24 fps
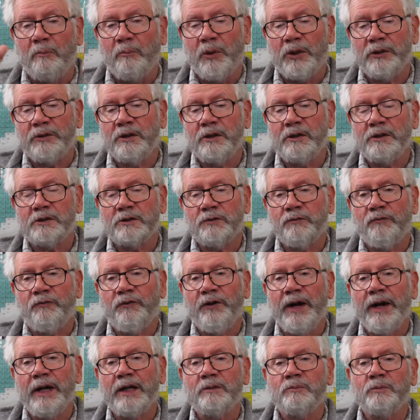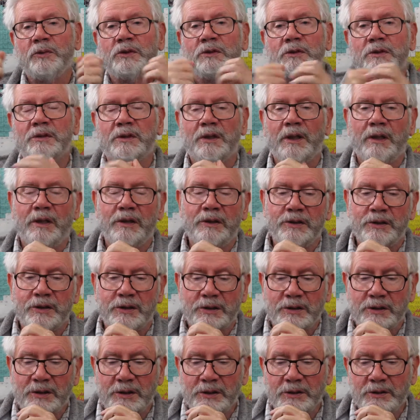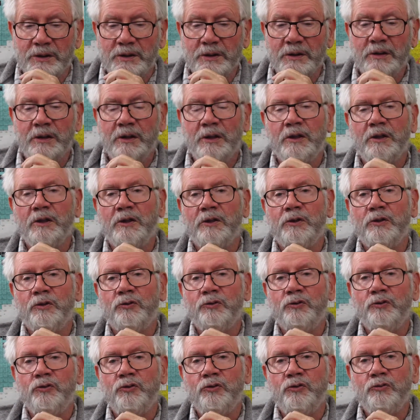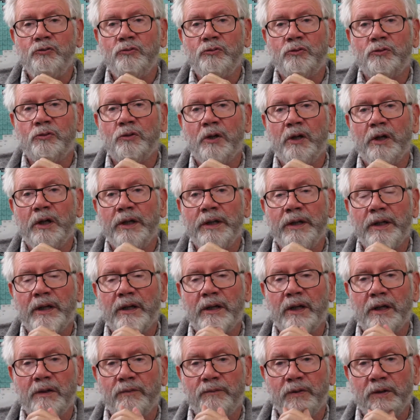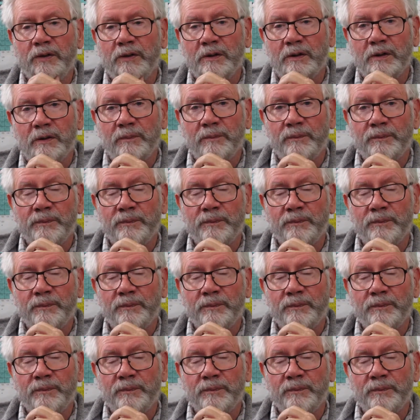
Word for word: But these fragments are still neutron heavy.